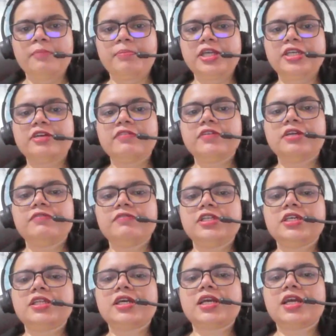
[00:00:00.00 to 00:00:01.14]
Peter and
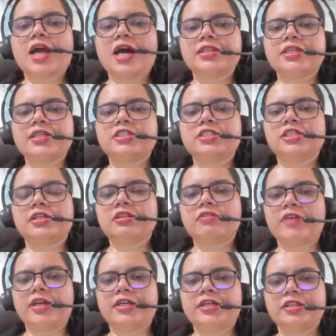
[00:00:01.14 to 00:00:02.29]
Wendy is a classic children's
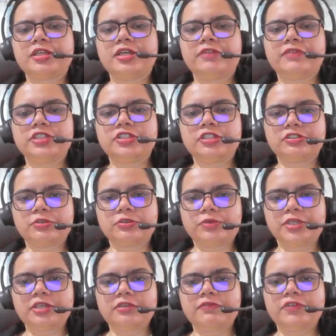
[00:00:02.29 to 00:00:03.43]
fantasy adventure
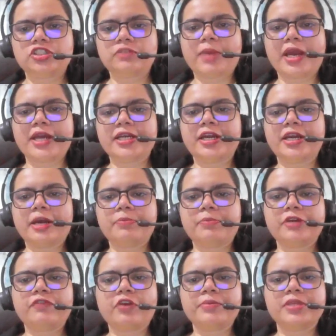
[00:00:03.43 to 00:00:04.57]
story which Barrie
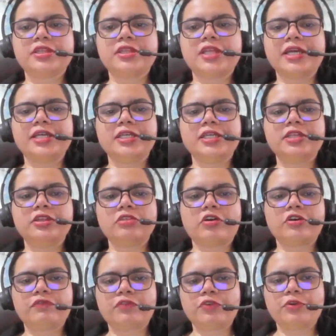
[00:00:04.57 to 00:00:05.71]
adapted from his
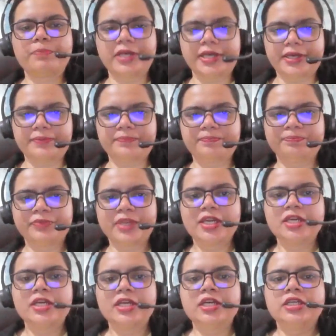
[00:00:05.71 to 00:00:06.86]
1904 play.
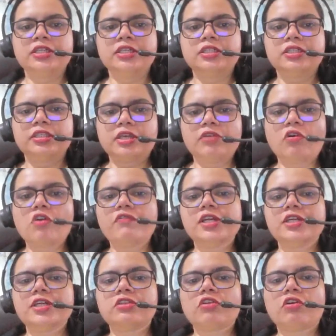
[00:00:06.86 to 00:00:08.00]
The
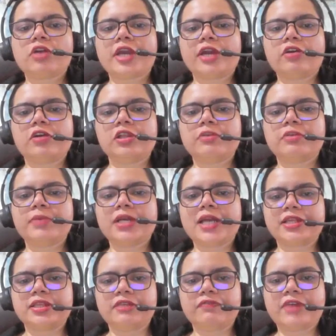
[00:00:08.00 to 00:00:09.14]
novel can also be
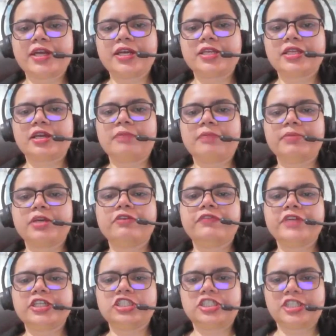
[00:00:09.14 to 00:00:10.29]
classified as a coming of
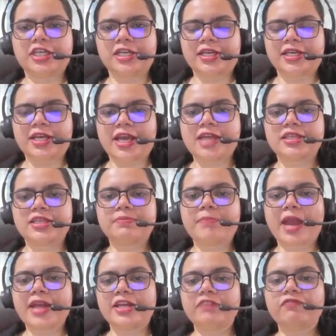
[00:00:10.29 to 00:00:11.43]
age tale, as
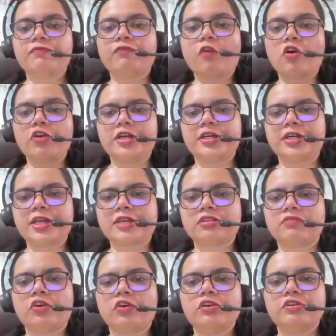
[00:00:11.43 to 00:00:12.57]
Barrie text
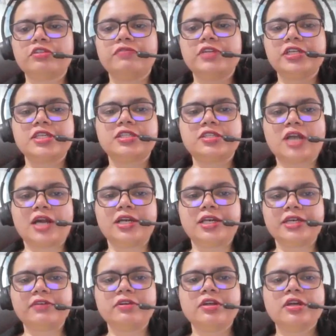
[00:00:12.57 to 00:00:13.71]
follows Wendy's
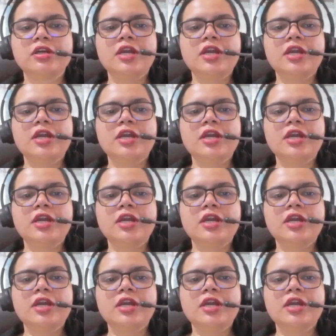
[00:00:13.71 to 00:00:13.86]
darling